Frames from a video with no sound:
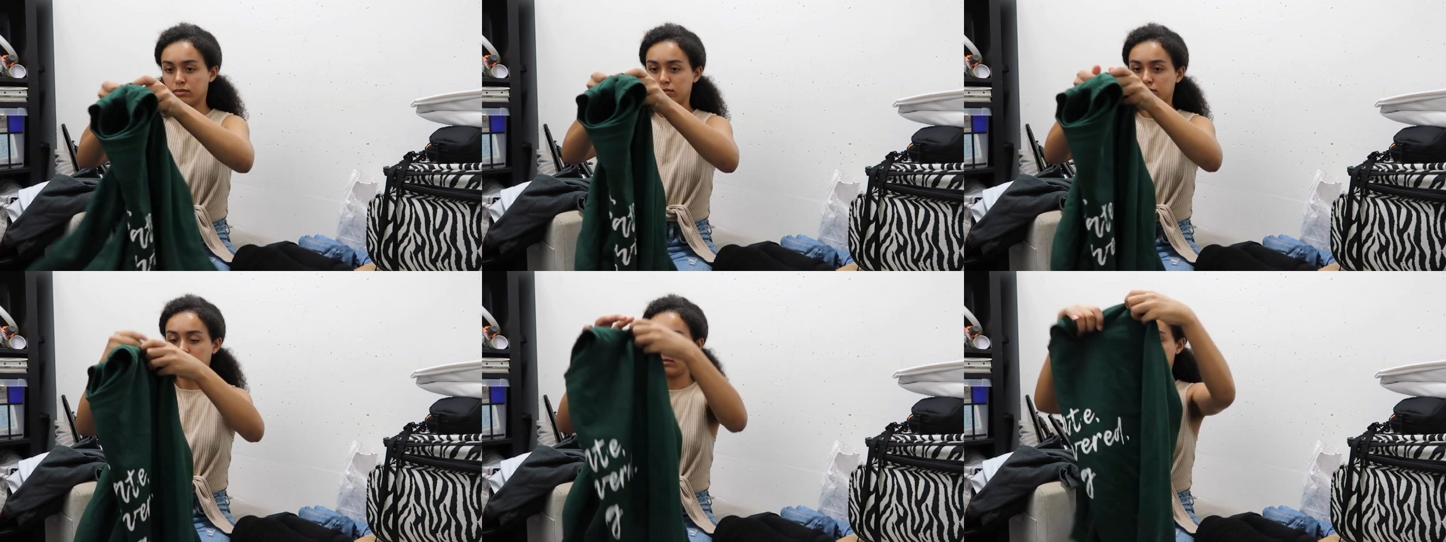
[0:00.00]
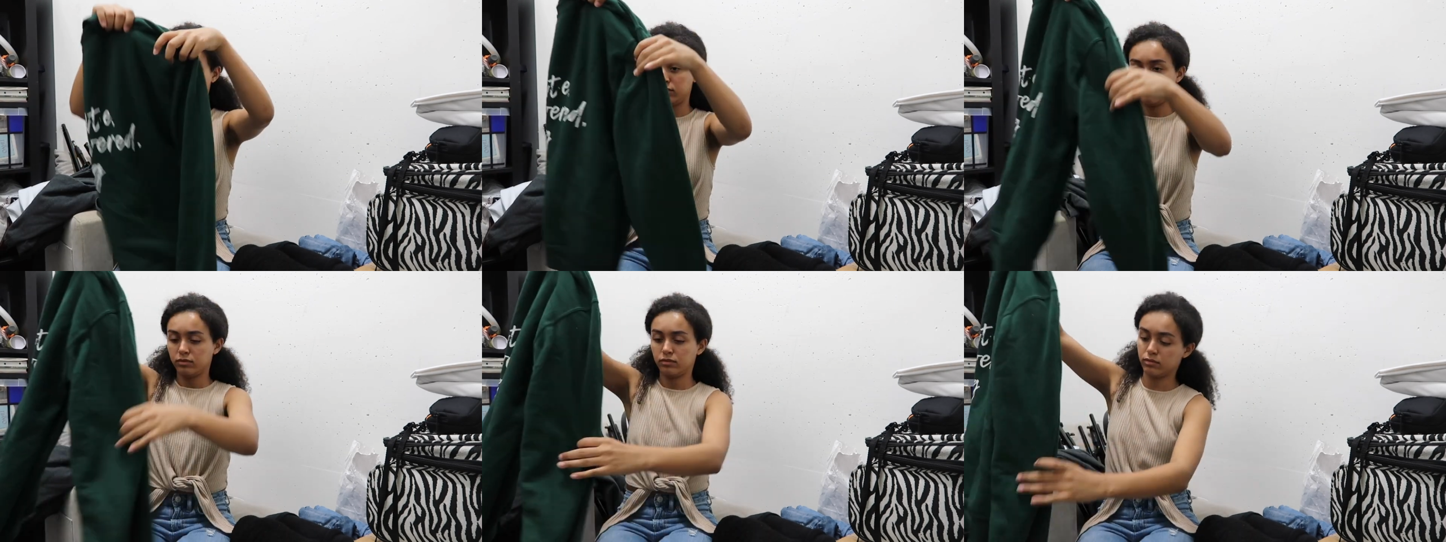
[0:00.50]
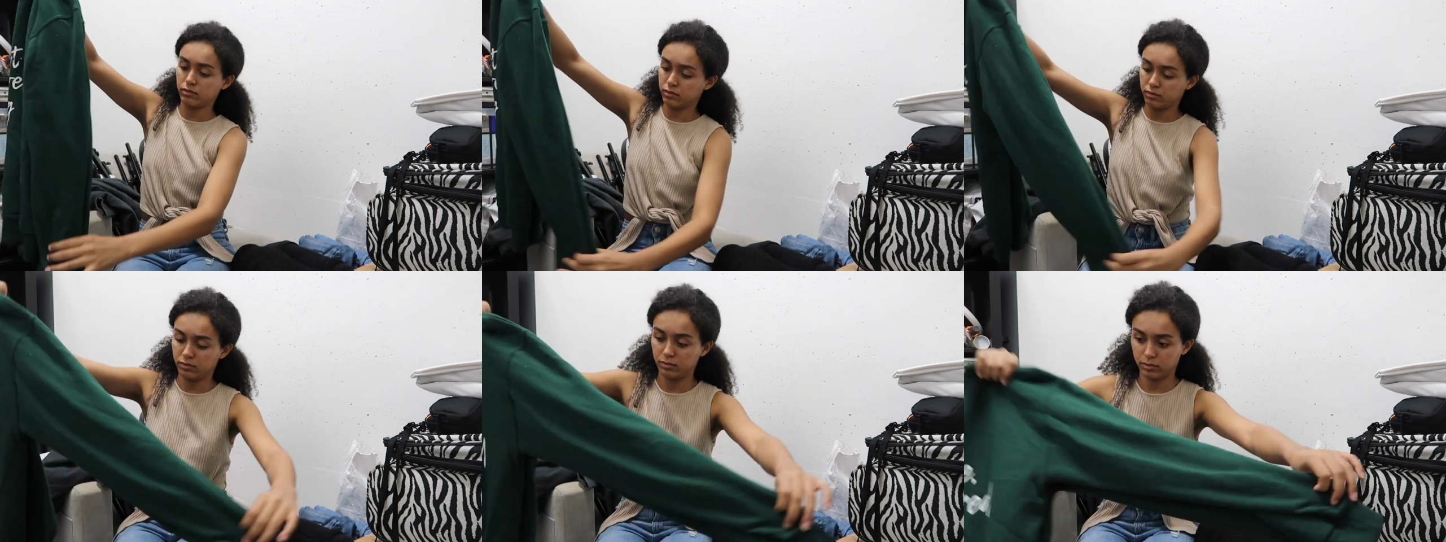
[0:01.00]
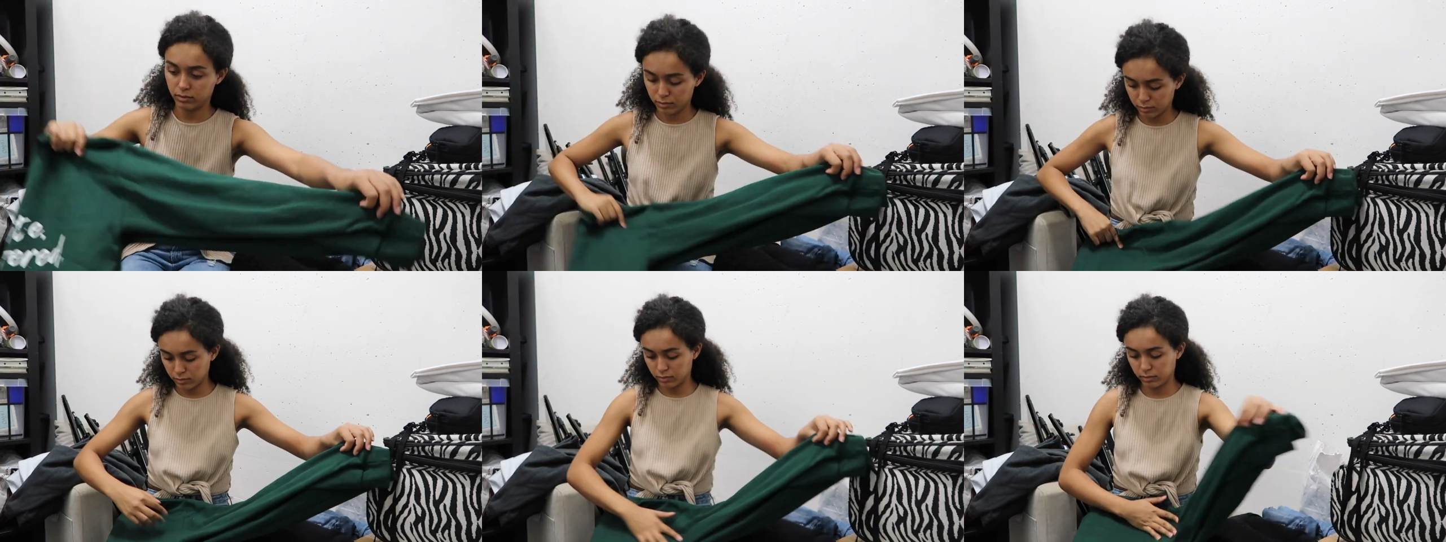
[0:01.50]

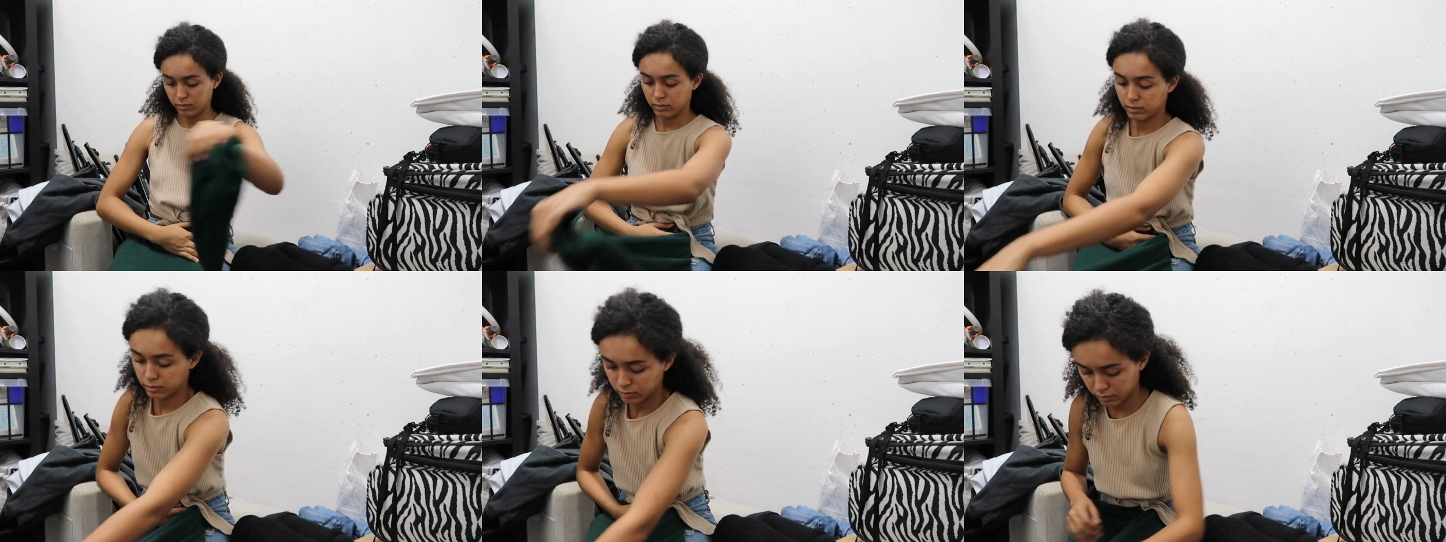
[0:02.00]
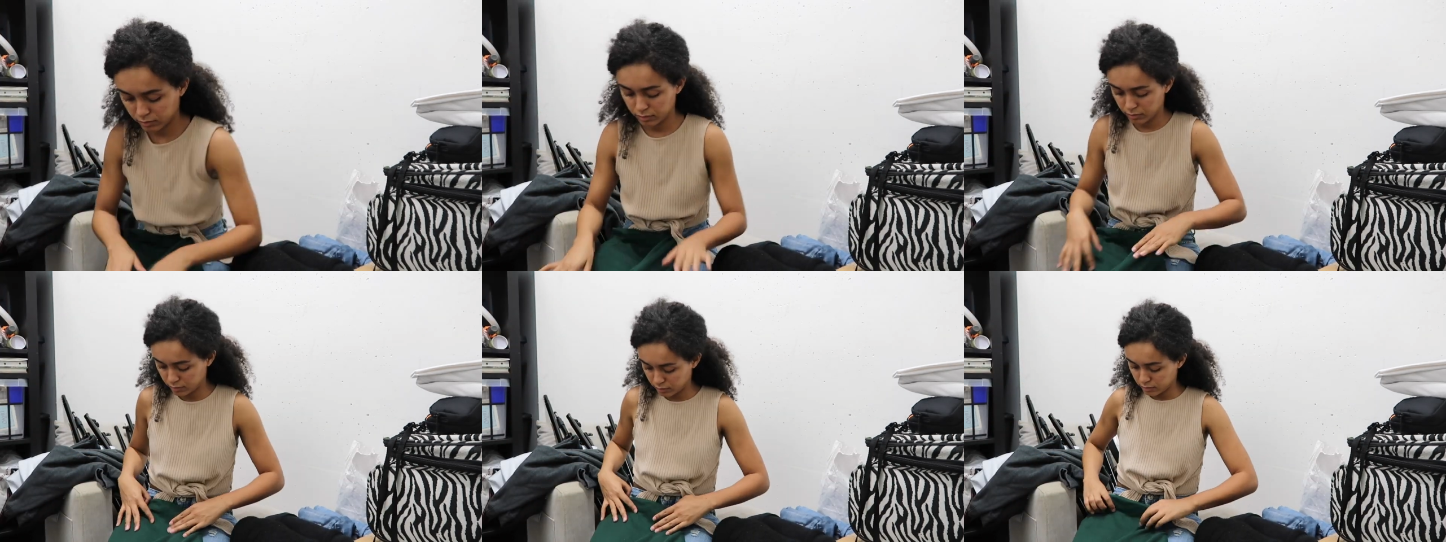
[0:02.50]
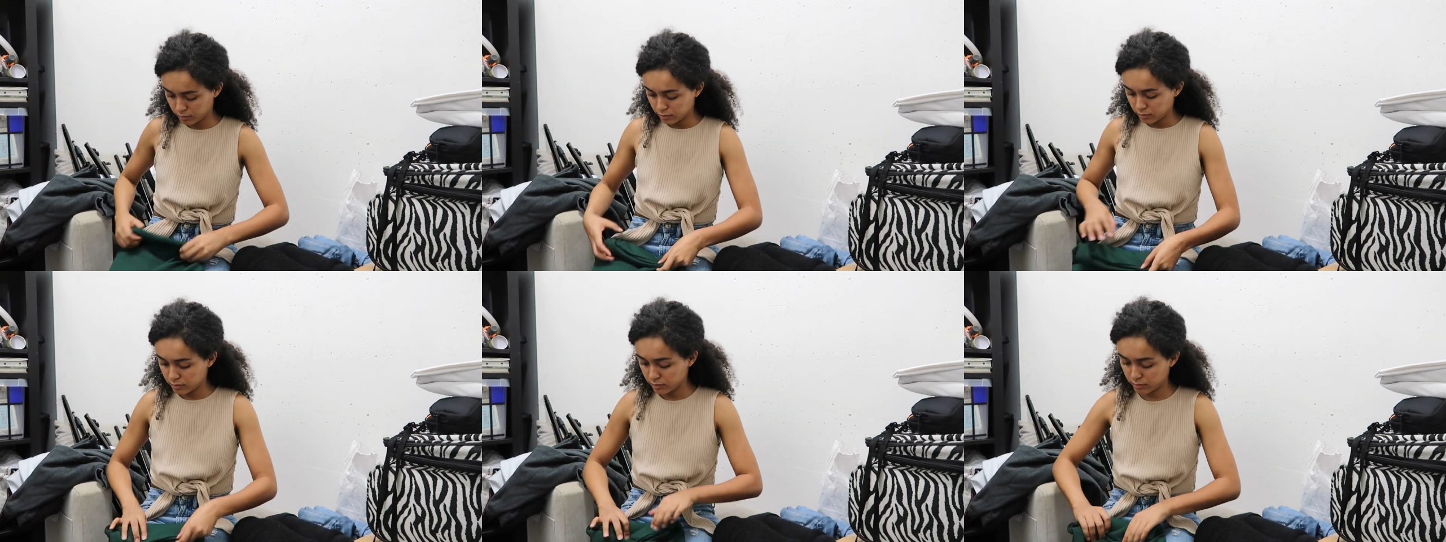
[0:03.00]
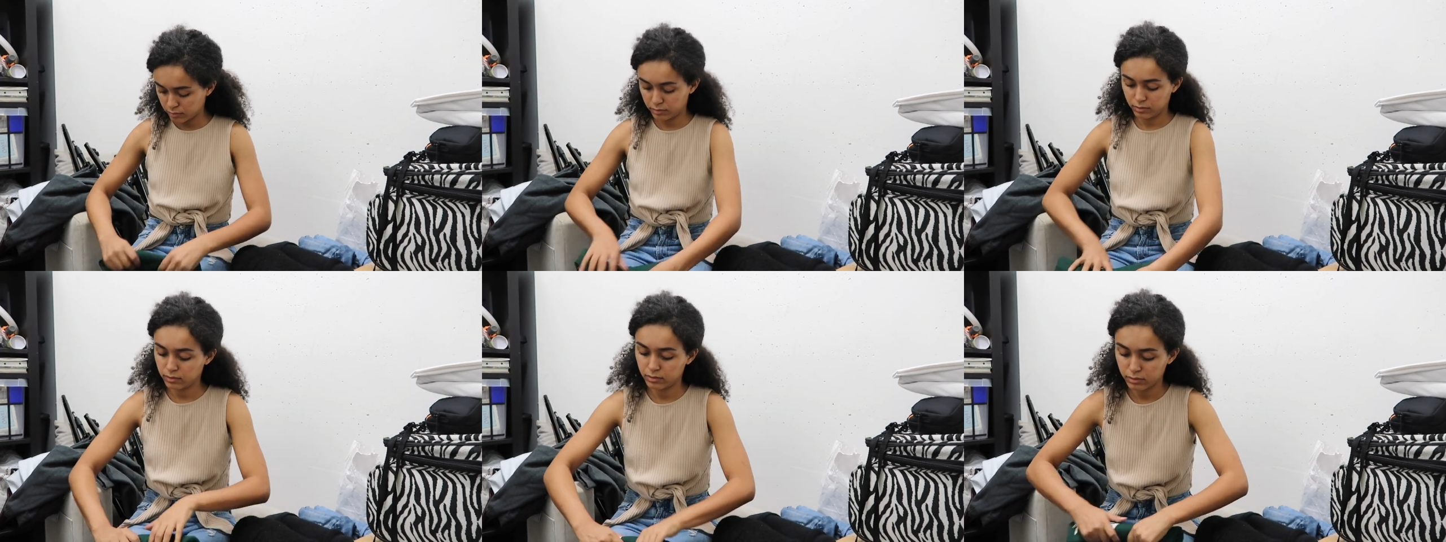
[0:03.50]

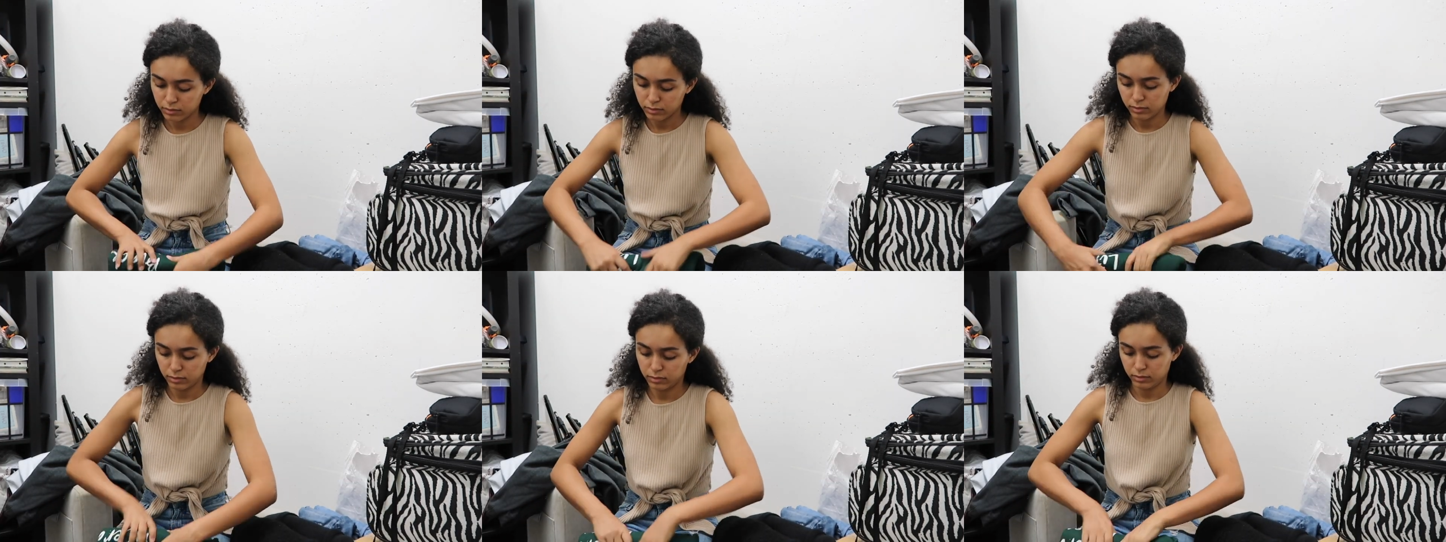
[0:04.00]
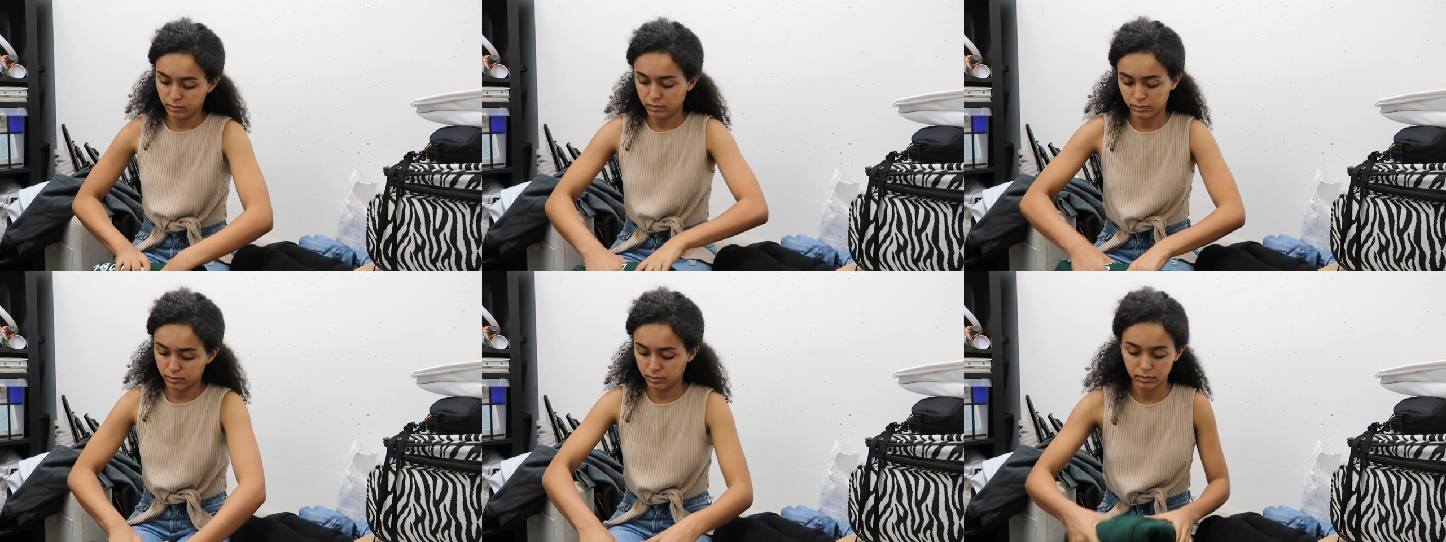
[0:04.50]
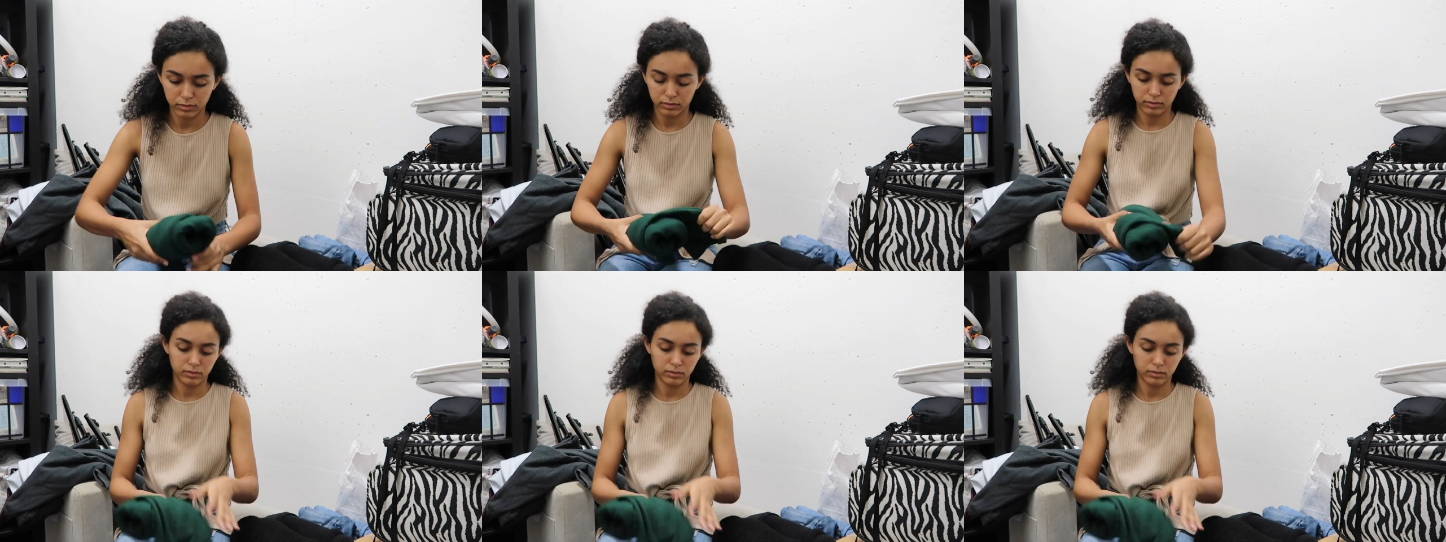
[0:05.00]
(no one is talking)